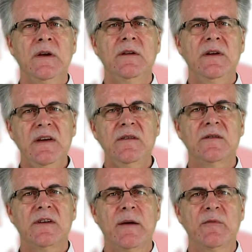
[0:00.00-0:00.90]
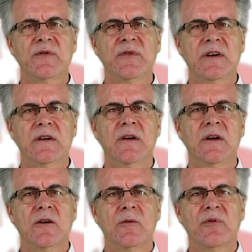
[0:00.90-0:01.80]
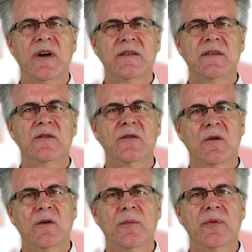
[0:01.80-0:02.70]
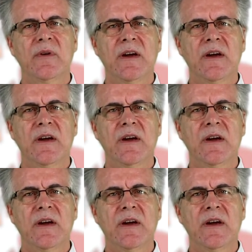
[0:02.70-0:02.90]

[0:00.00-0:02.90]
the Eastern Hemisphere comprises Europe,